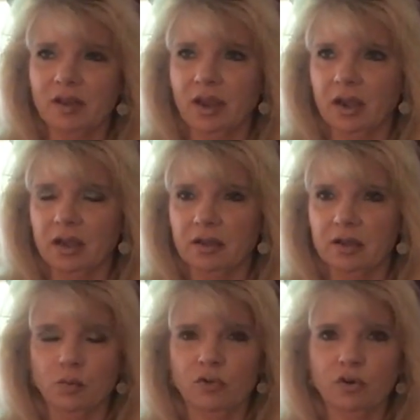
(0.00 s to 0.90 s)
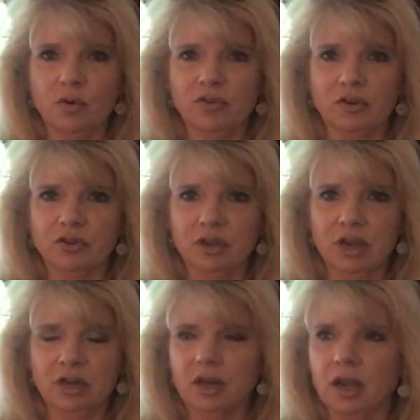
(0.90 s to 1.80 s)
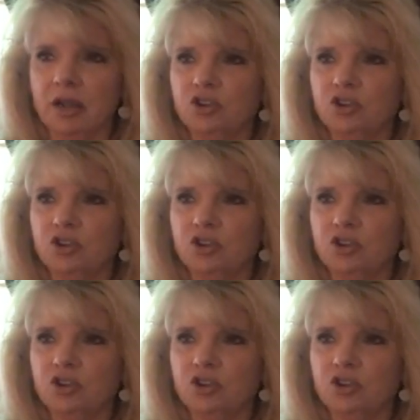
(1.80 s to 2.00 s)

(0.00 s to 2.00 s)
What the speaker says: and it was always our date night.